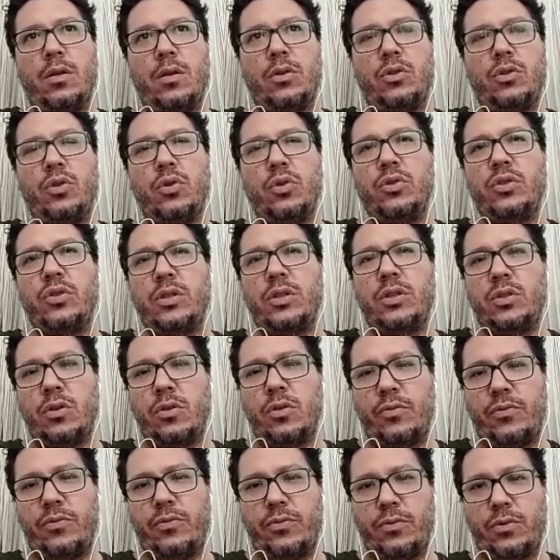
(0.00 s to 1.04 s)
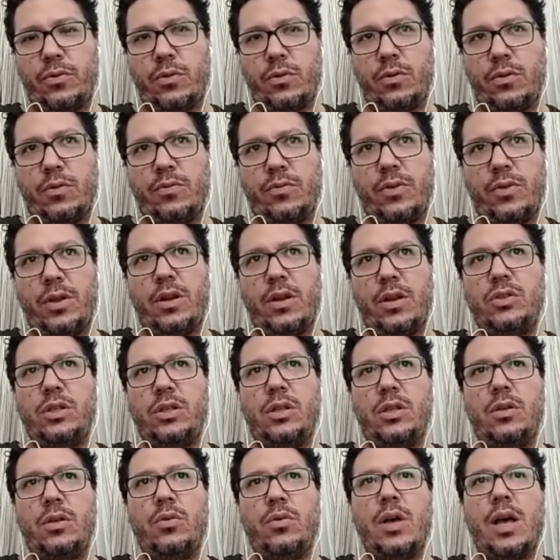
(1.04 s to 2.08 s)
sources of
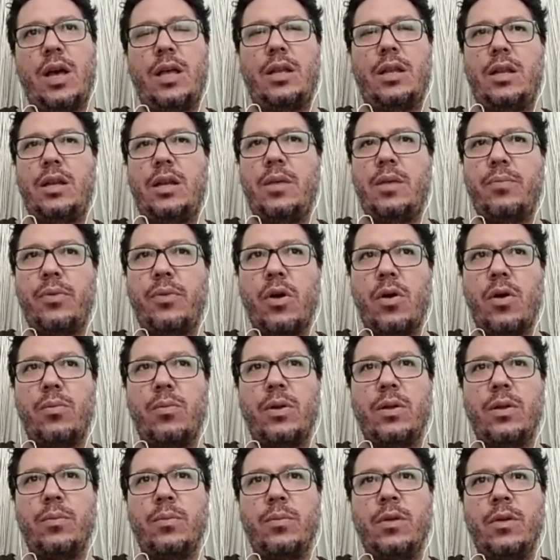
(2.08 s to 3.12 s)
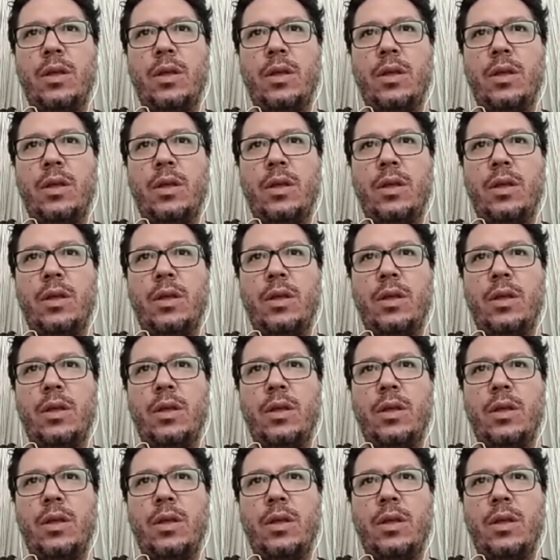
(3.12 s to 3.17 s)
energy had any problem.